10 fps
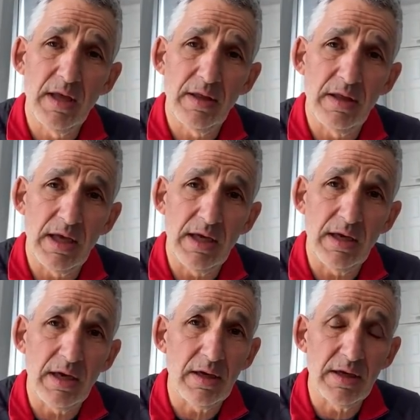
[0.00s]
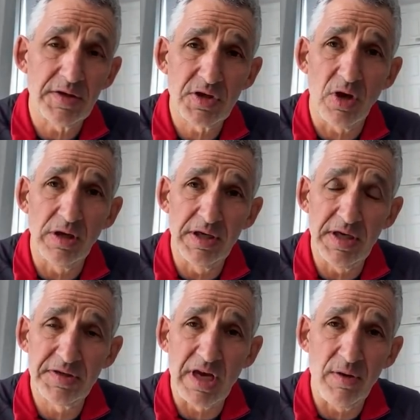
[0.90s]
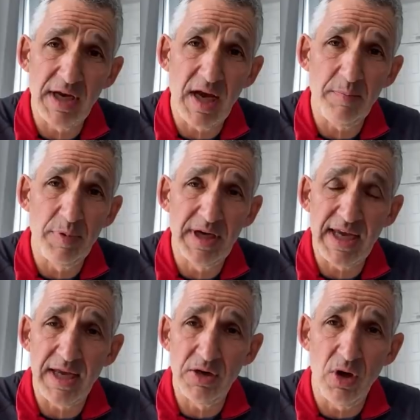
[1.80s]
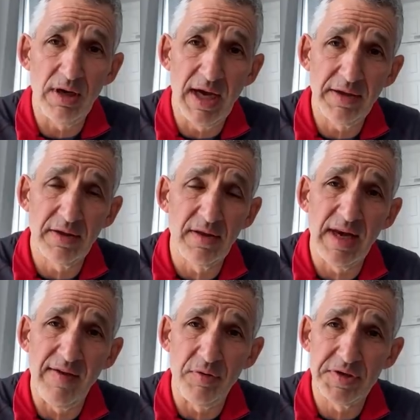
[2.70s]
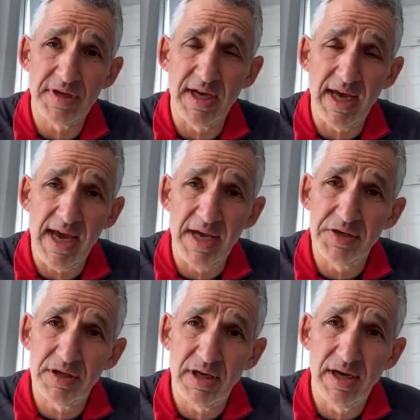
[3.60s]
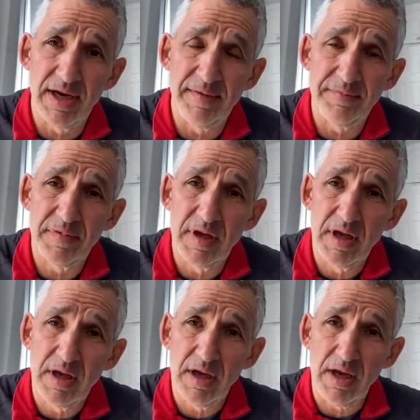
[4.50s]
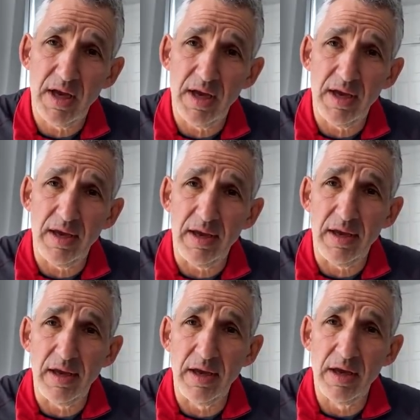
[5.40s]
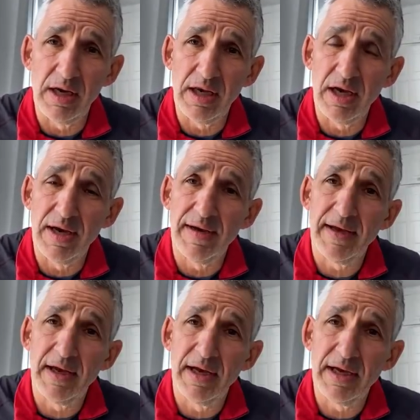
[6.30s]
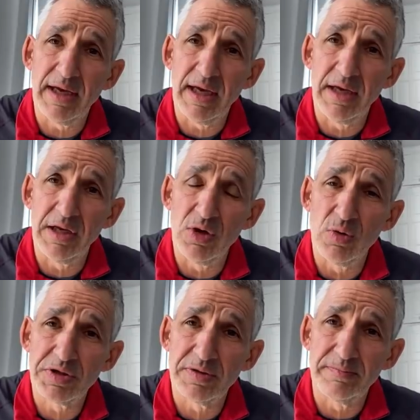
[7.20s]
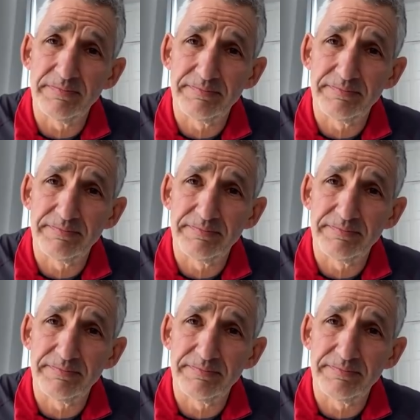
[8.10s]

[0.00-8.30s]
The Scotland is going up, but again, not like the levels they had uh, earlier uh, in the autumn.